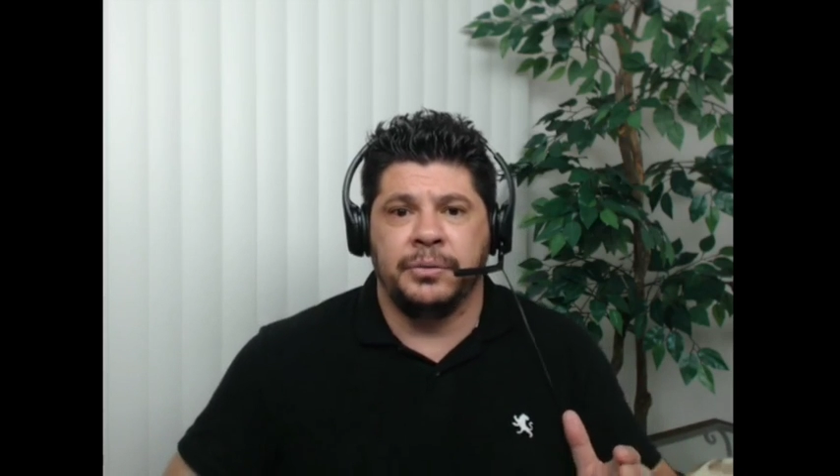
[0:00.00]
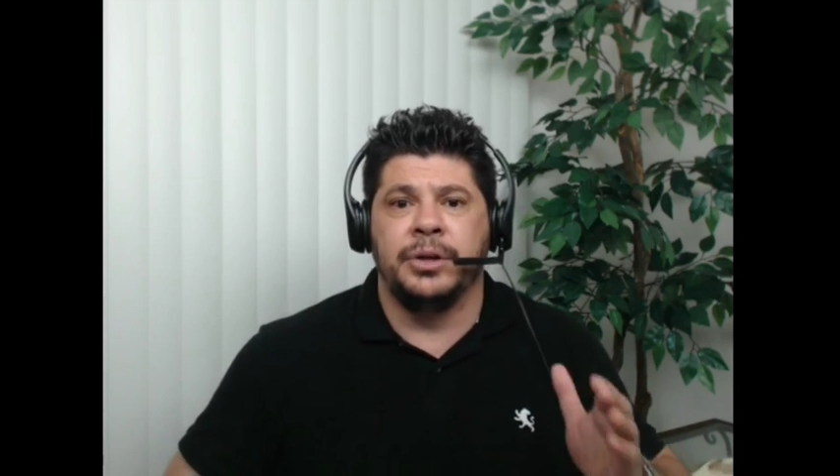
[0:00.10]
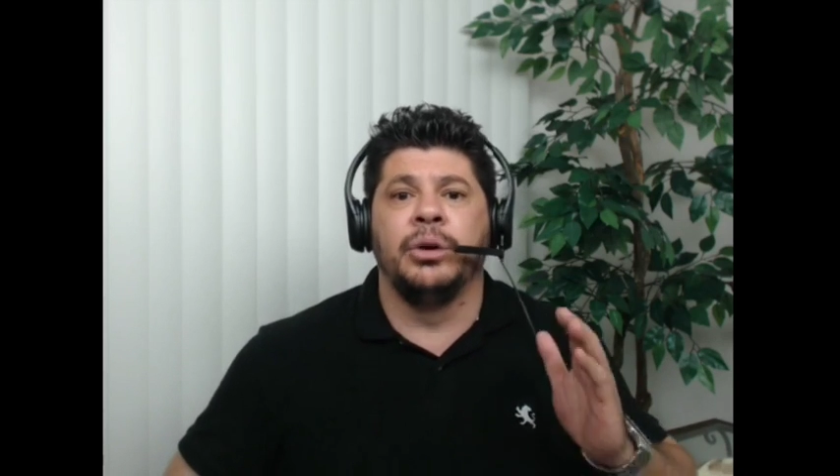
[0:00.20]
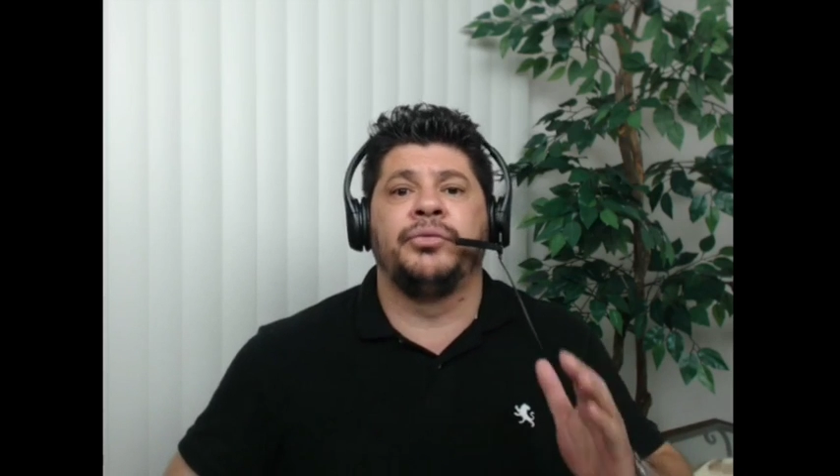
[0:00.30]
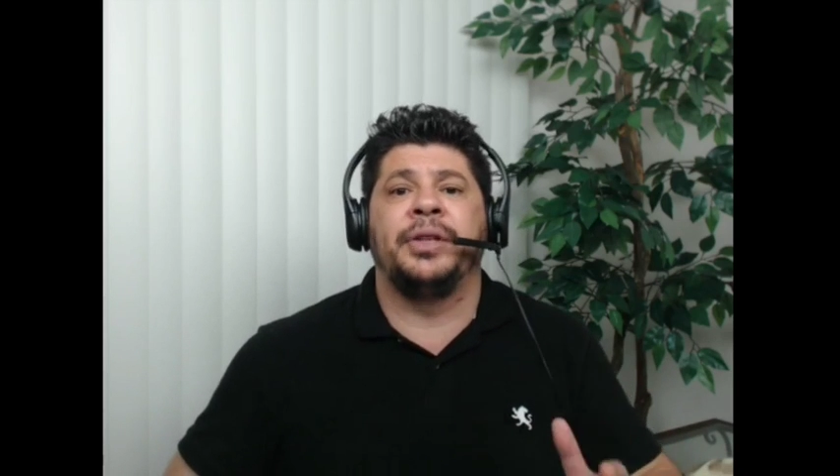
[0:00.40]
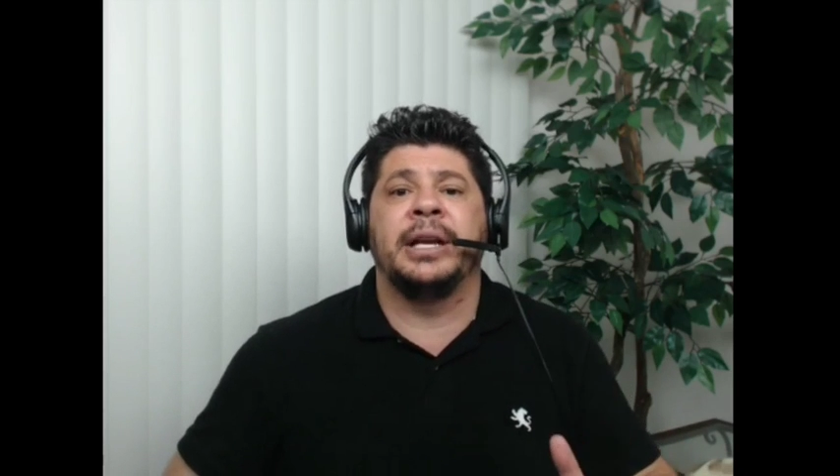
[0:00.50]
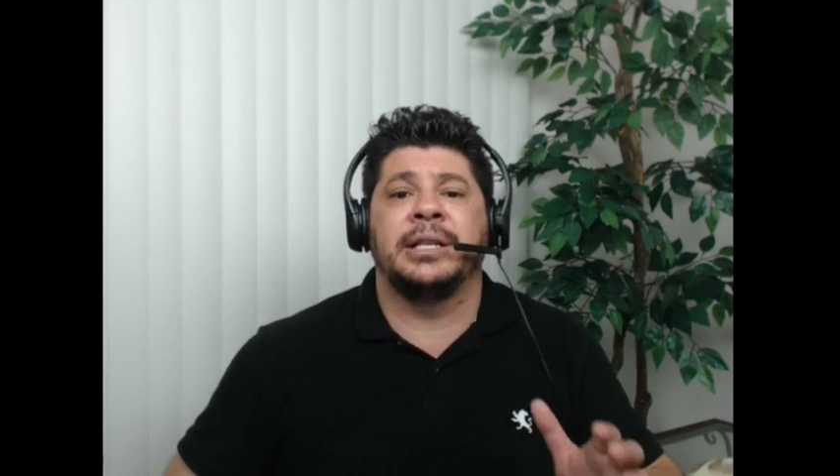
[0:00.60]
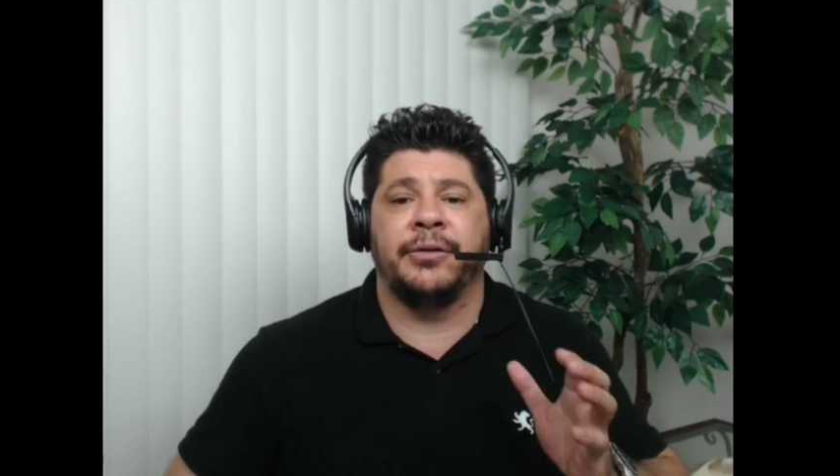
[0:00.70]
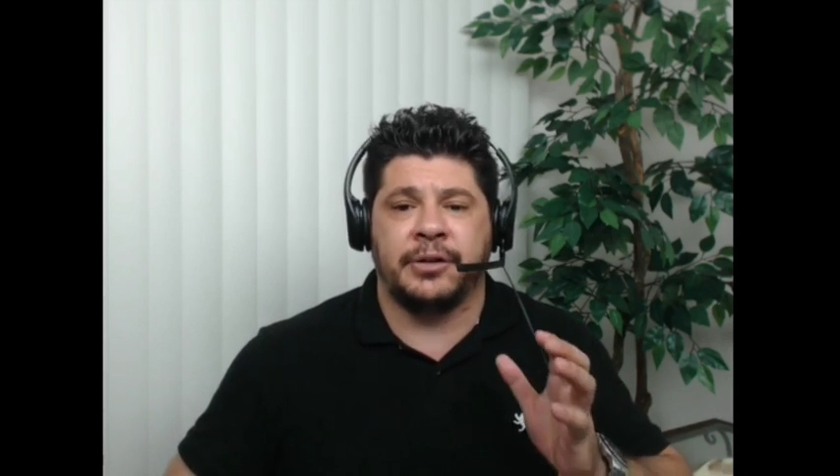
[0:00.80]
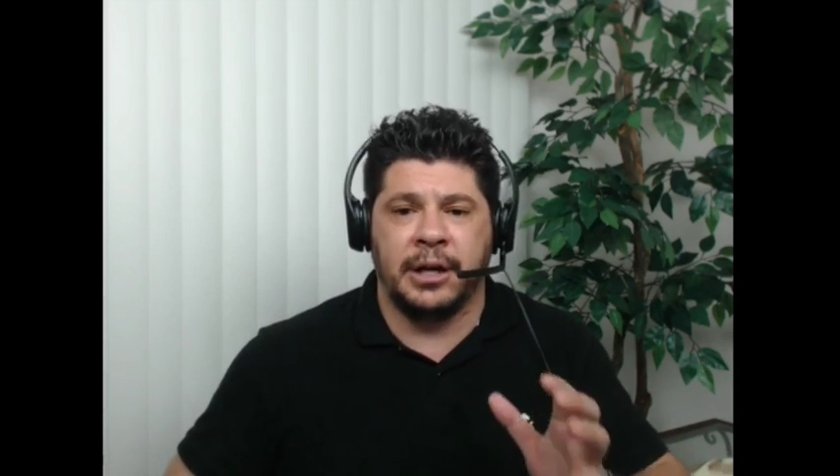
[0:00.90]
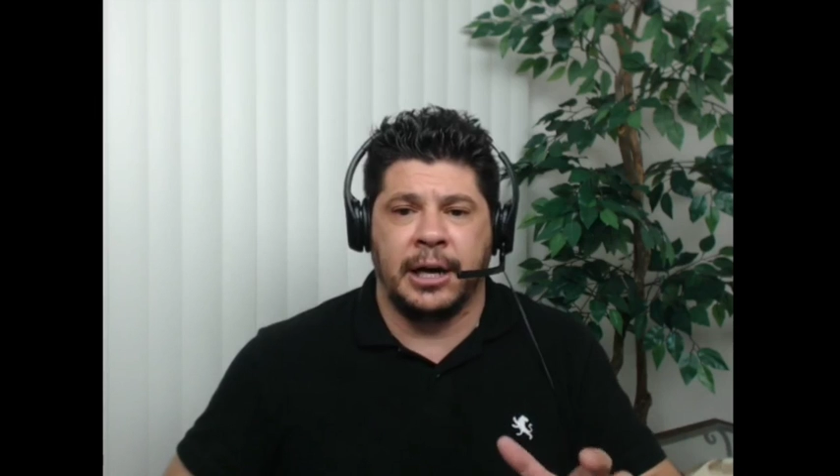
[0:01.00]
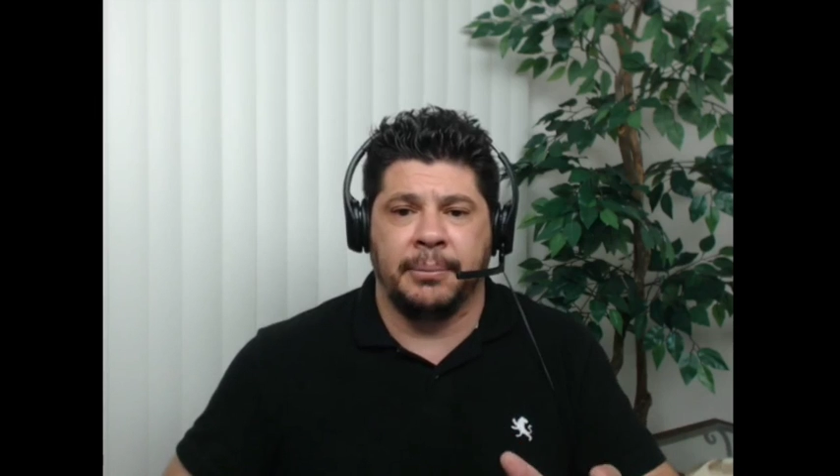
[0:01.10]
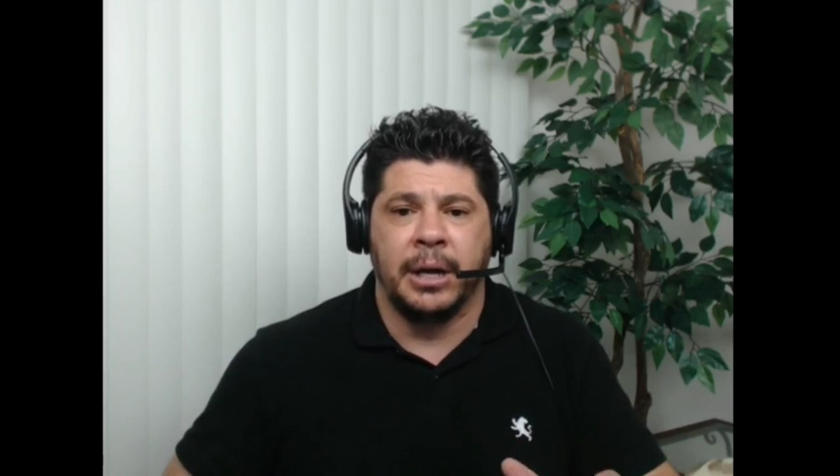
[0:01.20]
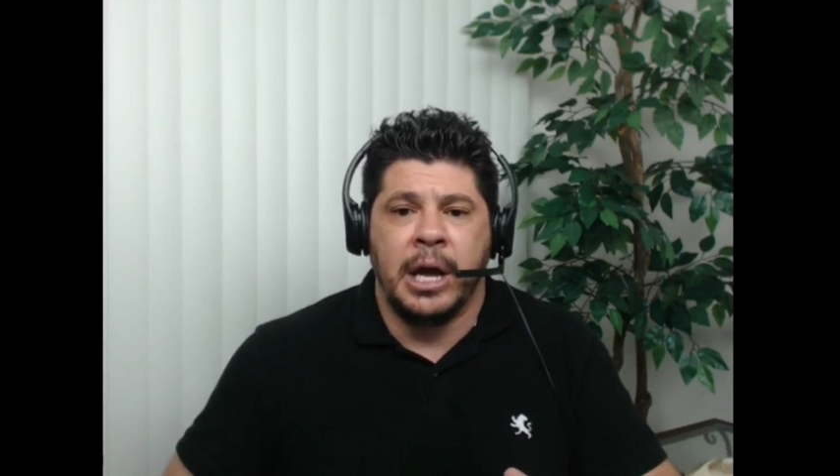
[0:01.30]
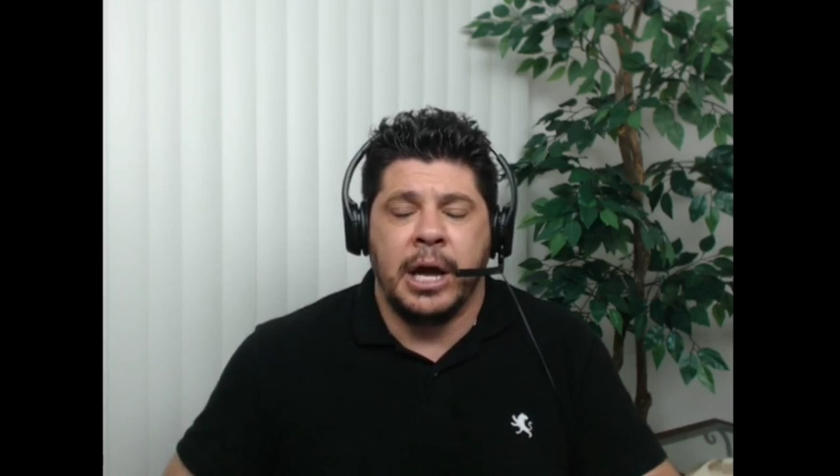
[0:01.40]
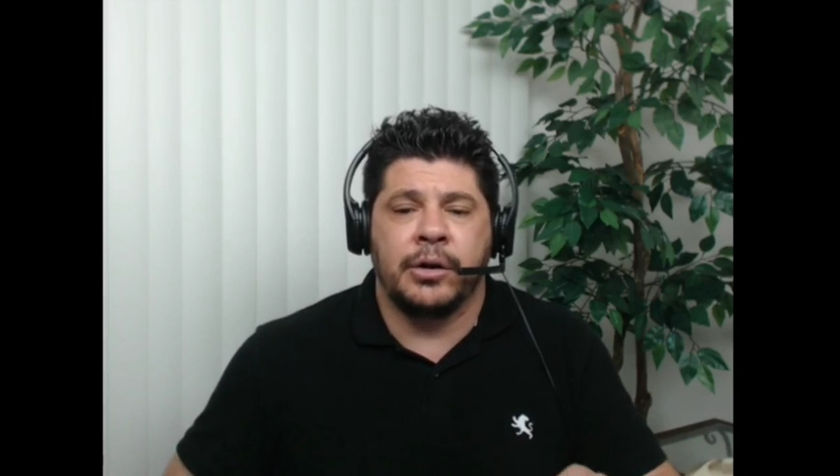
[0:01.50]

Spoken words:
New things have come.